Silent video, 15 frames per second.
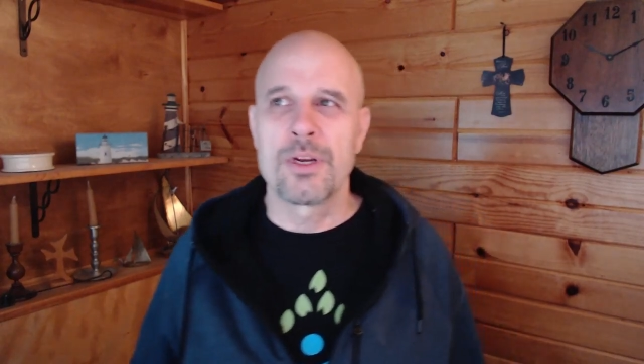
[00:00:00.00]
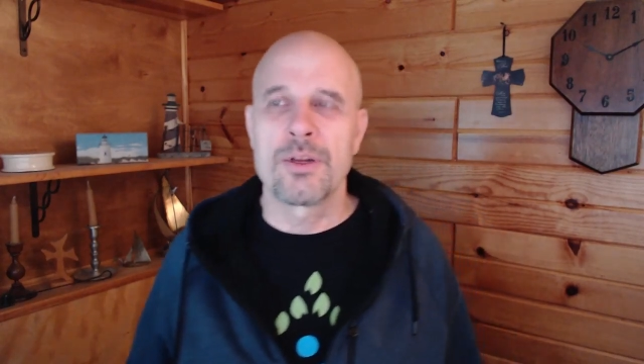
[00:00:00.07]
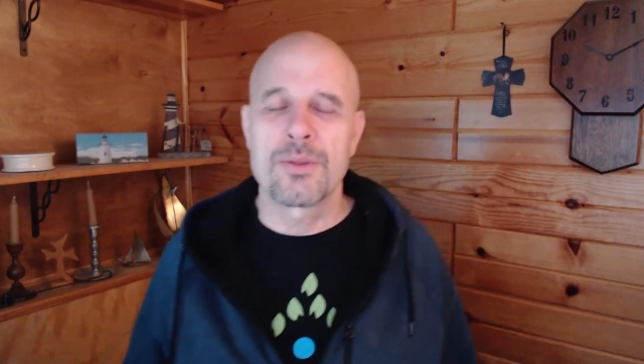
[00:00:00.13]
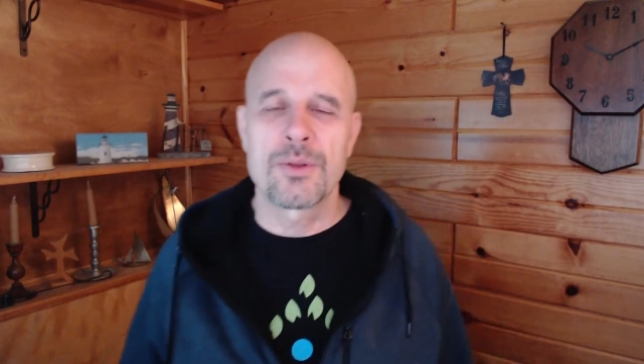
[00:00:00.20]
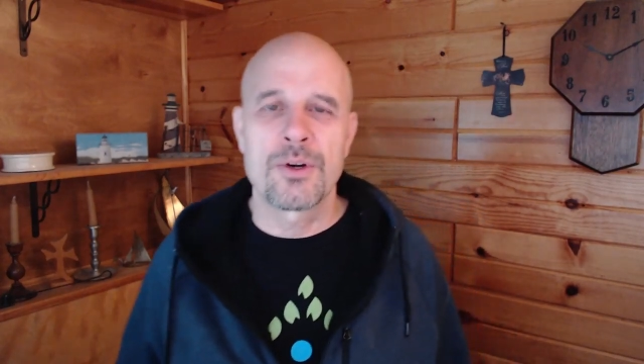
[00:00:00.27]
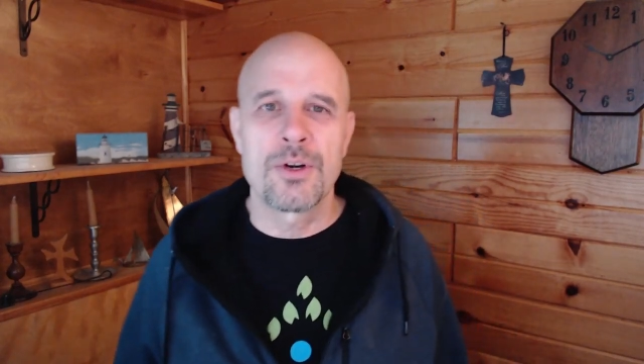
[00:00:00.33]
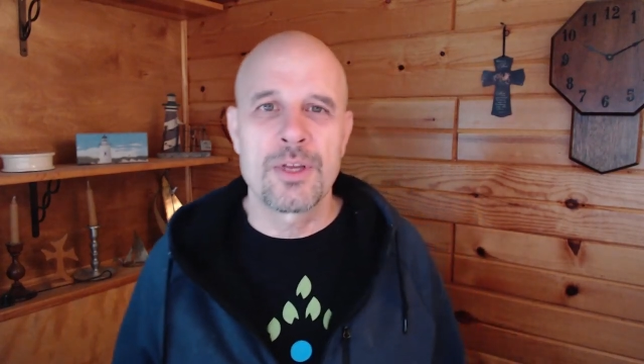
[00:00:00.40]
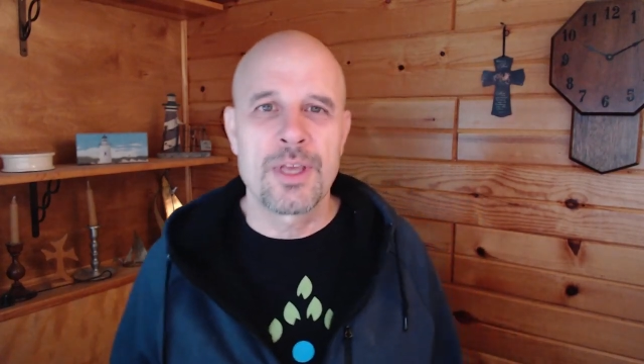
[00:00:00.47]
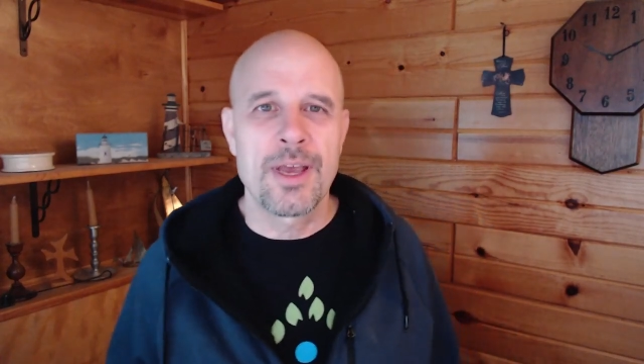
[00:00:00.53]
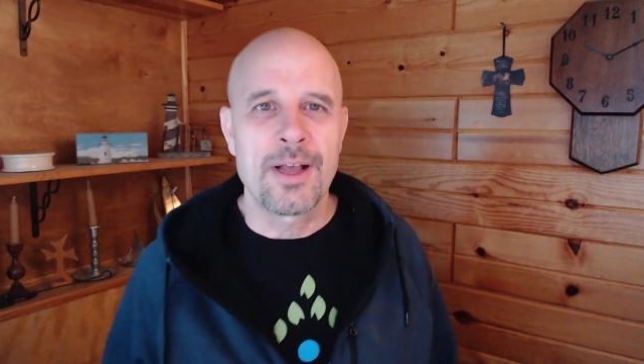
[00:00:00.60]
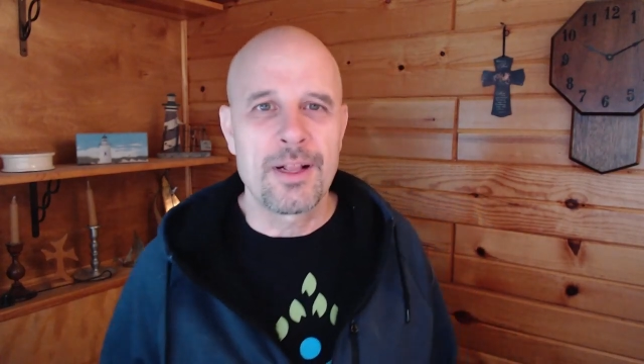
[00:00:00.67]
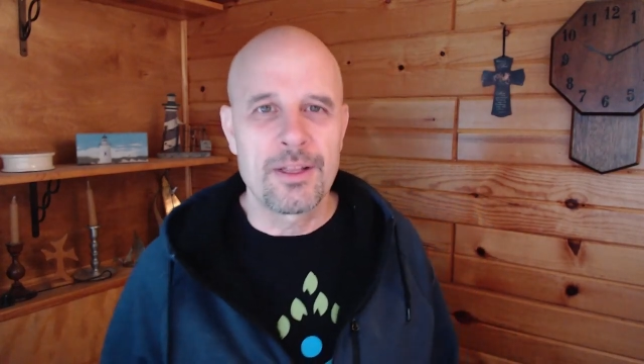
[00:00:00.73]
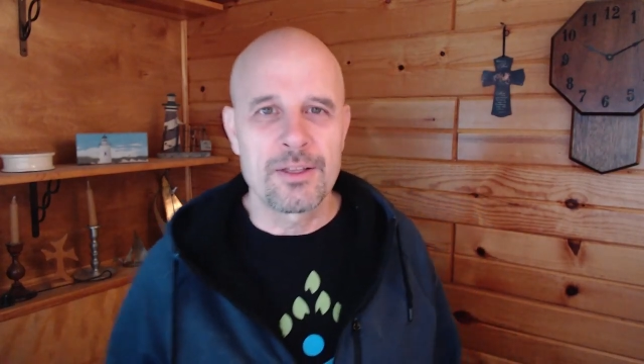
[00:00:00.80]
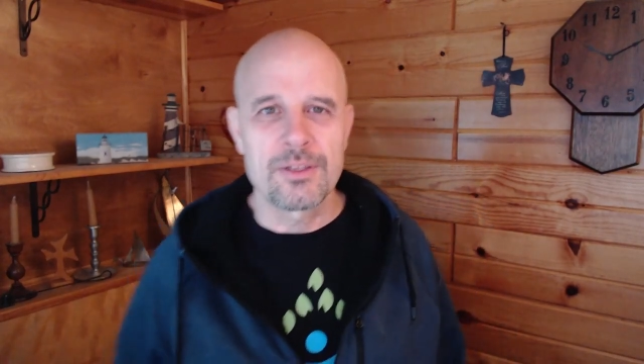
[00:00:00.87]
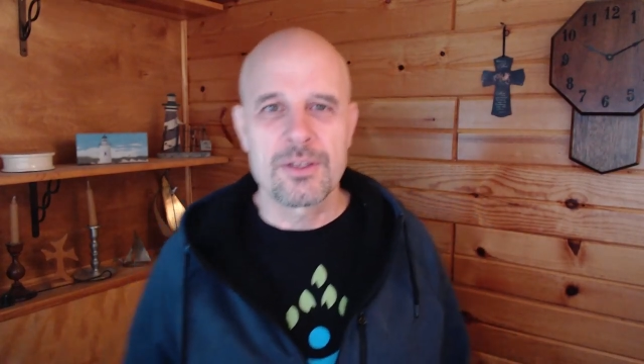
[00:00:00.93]
30
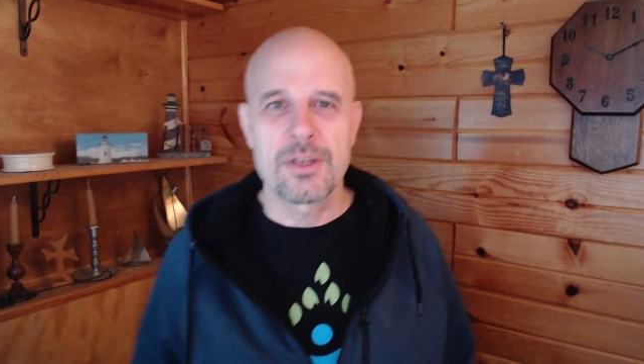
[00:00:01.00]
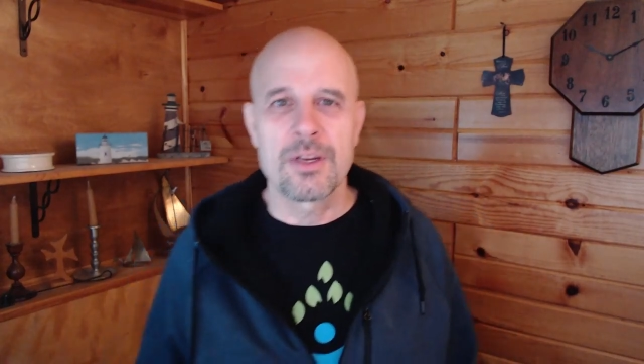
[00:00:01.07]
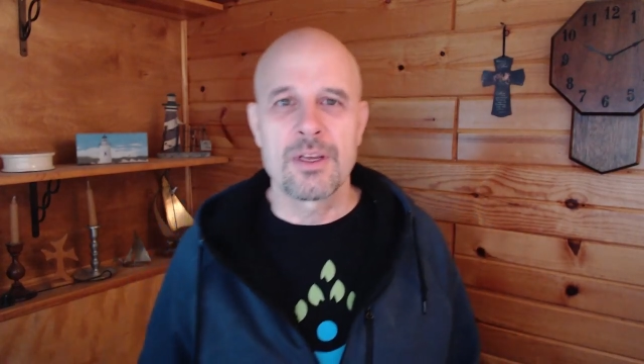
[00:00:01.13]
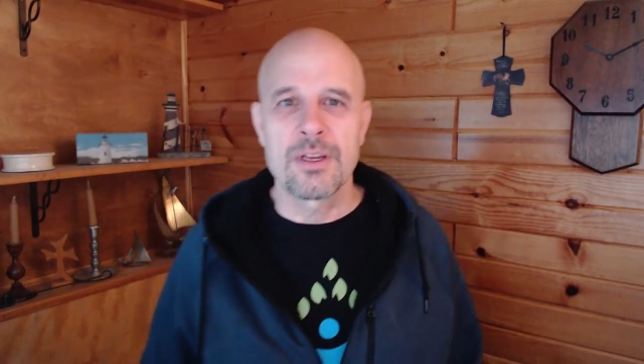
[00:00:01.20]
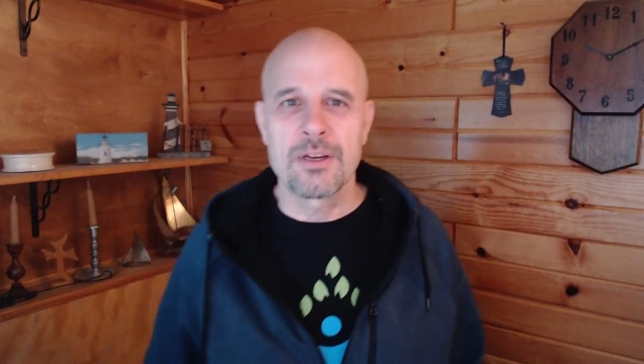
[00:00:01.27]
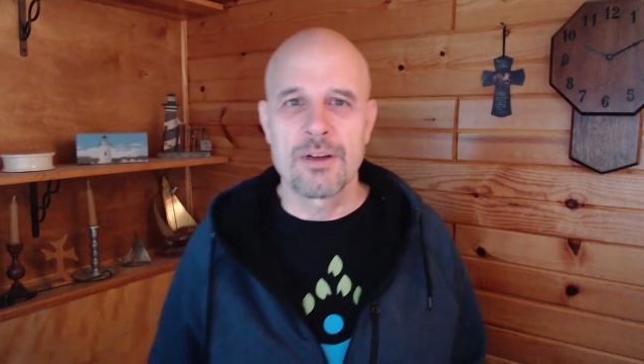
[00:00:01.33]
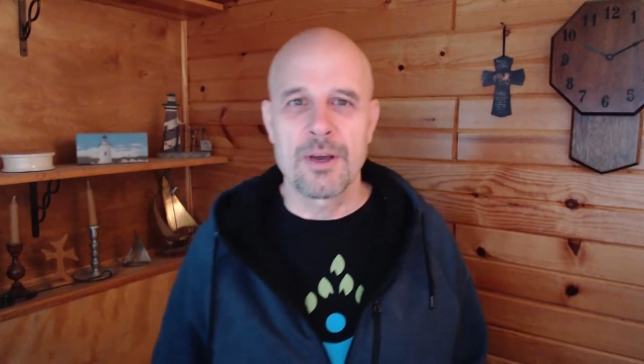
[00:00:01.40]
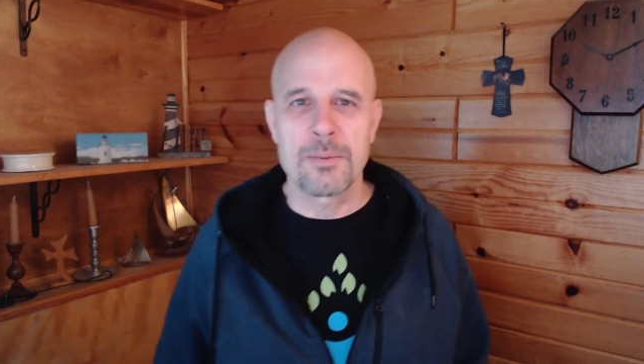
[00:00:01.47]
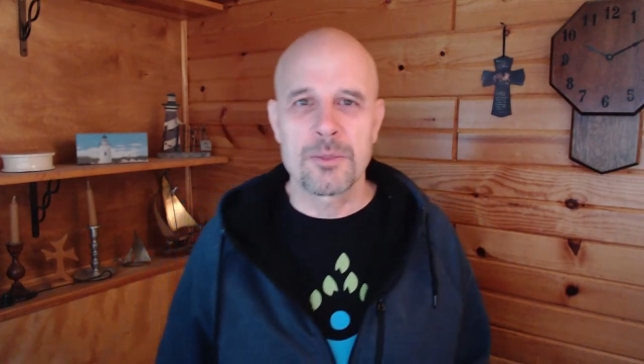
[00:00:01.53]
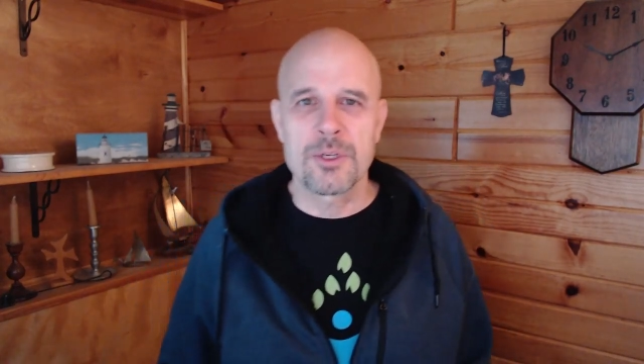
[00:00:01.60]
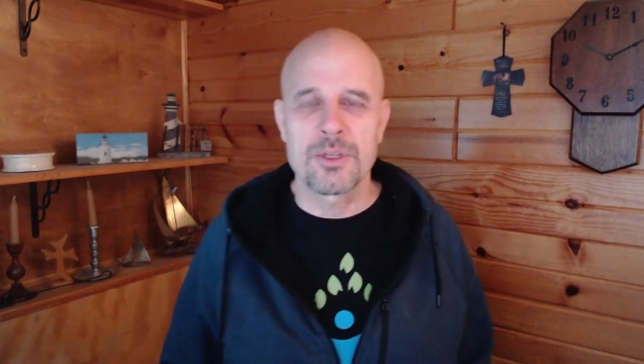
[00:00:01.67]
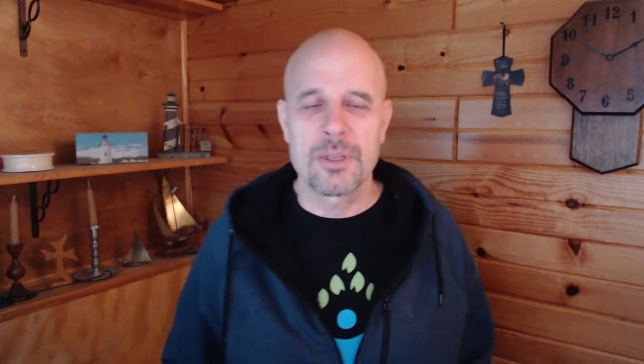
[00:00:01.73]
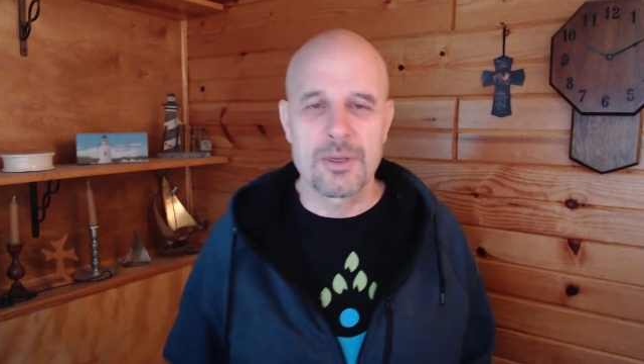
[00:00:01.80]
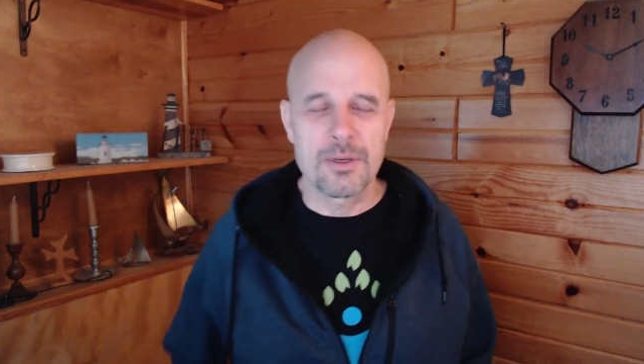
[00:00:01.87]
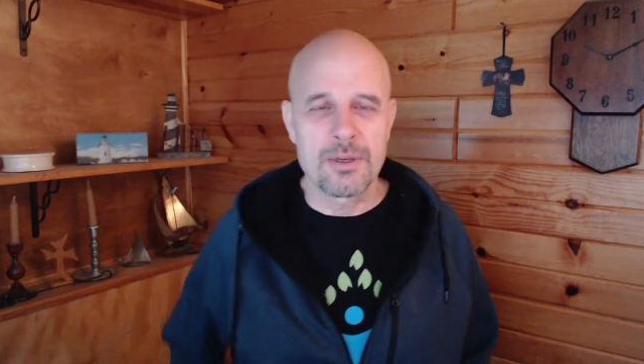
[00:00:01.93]
gallons in it up to
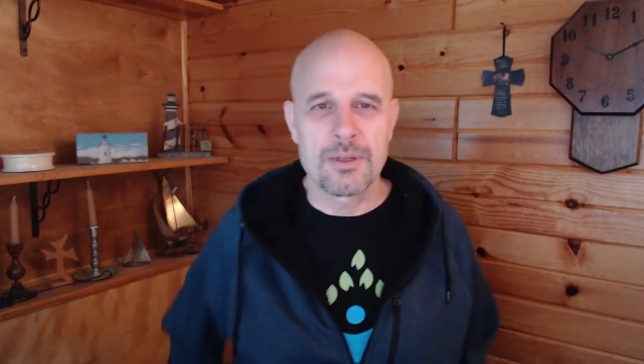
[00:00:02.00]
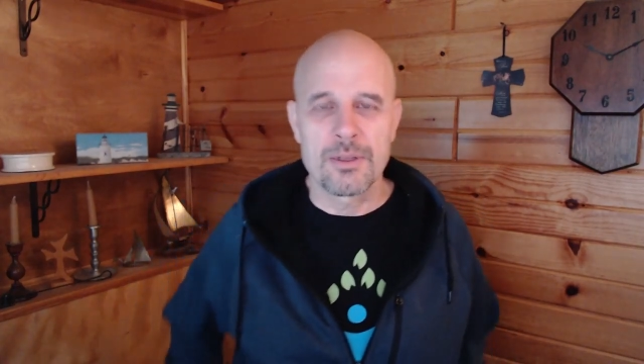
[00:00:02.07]
the,